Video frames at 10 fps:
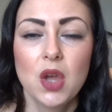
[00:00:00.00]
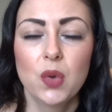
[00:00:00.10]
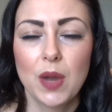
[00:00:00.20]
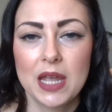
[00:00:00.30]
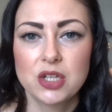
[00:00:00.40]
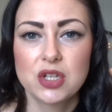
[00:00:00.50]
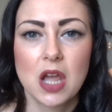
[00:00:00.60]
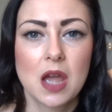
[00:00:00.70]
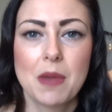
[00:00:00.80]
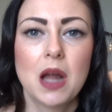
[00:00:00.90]
which
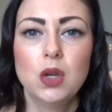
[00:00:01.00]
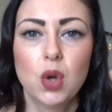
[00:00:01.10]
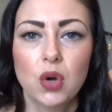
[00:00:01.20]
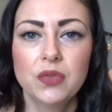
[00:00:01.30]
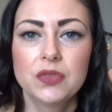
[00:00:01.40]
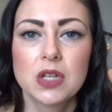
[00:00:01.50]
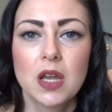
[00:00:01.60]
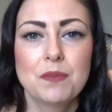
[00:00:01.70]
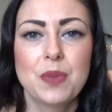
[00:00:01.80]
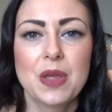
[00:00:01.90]
I loved,
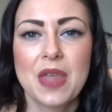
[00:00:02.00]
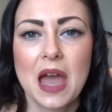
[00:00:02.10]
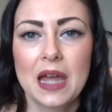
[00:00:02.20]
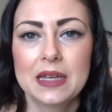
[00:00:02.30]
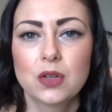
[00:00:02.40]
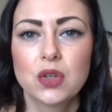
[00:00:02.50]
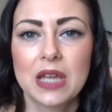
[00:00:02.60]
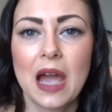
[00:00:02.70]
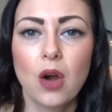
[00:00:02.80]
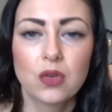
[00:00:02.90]
but then couldn't
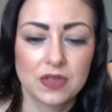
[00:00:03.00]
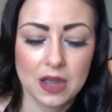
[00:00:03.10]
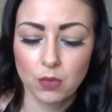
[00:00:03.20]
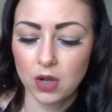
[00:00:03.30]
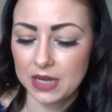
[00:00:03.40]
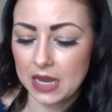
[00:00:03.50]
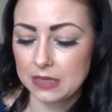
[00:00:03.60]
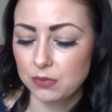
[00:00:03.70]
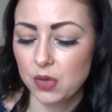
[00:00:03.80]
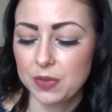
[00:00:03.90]
get hold of that one
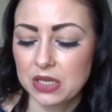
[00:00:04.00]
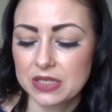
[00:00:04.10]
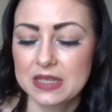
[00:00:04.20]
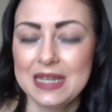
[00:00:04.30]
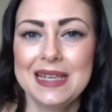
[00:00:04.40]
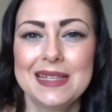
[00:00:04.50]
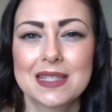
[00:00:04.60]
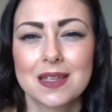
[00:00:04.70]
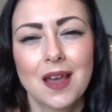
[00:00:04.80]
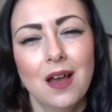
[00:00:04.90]
anymore because
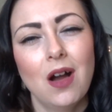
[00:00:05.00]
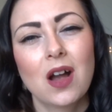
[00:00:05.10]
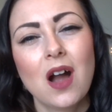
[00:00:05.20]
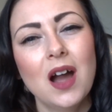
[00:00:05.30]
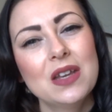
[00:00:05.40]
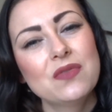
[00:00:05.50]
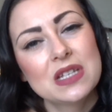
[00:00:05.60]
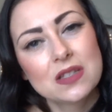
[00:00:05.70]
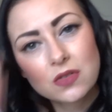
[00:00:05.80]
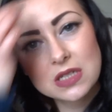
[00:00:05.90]
these are kind of
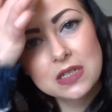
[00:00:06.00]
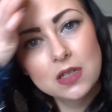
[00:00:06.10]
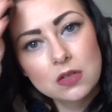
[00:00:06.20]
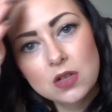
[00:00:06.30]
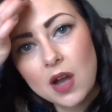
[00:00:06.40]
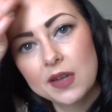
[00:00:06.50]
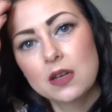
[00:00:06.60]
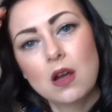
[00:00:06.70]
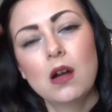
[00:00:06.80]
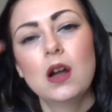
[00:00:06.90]
discontinued, kind of
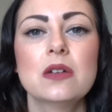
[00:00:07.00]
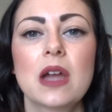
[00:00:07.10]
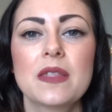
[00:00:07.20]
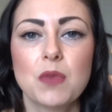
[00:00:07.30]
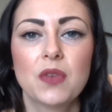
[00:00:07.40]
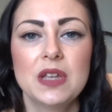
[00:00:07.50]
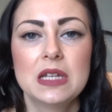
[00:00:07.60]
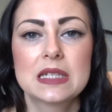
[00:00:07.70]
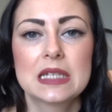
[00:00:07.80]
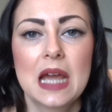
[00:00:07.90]
not. I get them off the
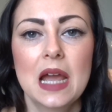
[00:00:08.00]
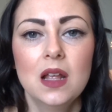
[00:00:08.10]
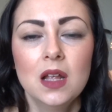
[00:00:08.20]
internet,